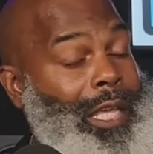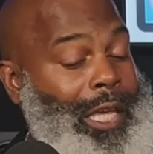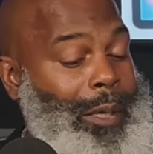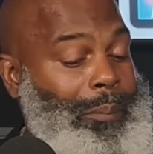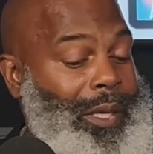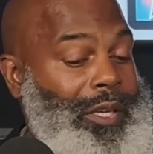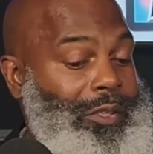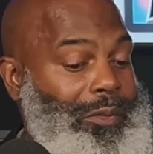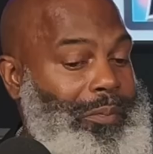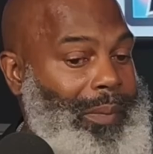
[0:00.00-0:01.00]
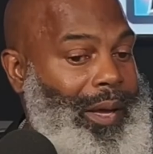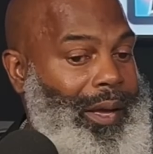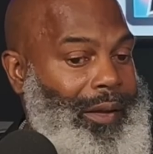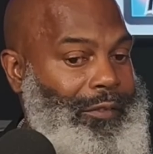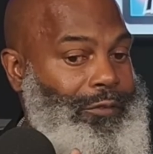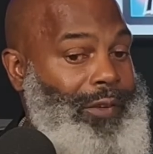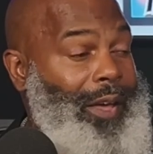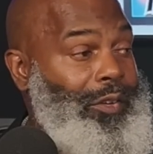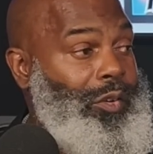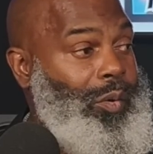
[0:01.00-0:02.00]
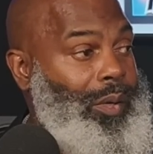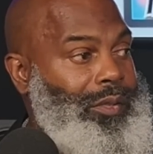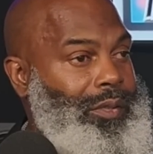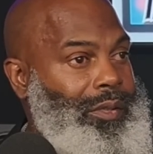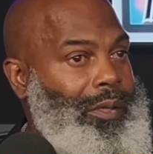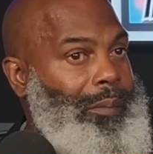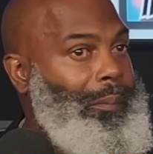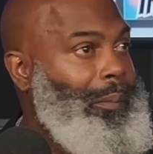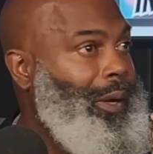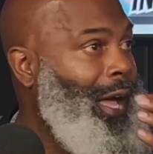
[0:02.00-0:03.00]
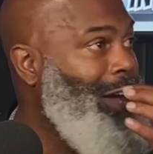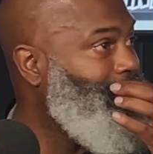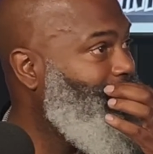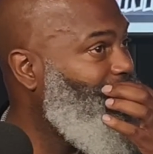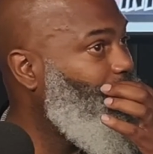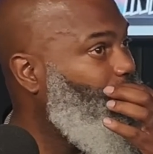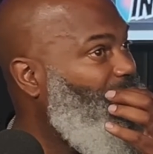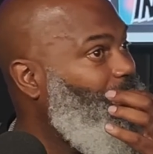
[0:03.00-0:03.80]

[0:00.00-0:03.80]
it be's my final question, but I feel